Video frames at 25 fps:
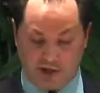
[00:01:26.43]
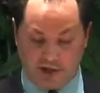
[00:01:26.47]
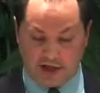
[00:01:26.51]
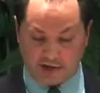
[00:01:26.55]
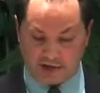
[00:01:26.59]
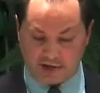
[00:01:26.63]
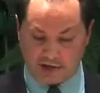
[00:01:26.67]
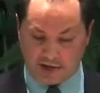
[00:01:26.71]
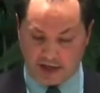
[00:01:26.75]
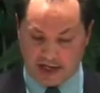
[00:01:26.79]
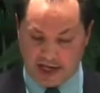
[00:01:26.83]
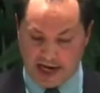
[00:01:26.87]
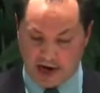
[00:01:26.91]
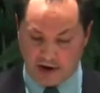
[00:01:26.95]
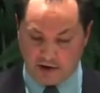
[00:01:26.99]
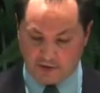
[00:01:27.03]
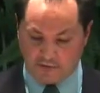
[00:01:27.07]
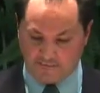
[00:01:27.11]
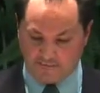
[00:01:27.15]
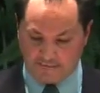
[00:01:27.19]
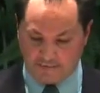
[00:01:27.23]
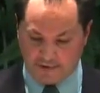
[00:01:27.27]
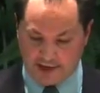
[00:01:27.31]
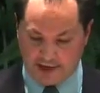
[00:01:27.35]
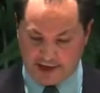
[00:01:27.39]
doesn't
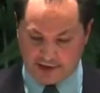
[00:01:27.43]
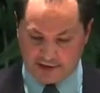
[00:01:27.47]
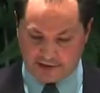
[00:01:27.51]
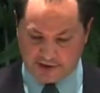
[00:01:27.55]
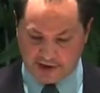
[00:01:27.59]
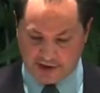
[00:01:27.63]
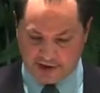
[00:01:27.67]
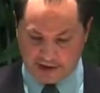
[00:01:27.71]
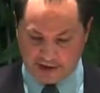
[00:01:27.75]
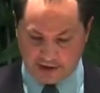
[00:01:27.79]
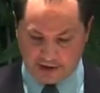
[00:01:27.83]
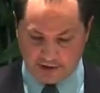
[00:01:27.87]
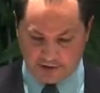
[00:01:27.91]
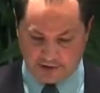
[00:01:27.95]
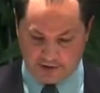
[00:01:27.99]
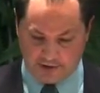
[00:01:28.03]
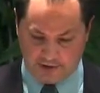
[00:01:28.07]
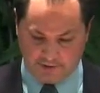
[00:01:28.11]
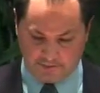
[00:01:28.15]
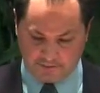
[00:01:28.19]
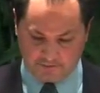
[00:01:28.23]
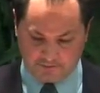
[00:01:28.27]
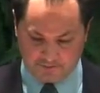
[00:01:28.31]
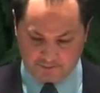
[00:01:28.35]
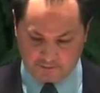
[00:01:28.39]
count for anything either.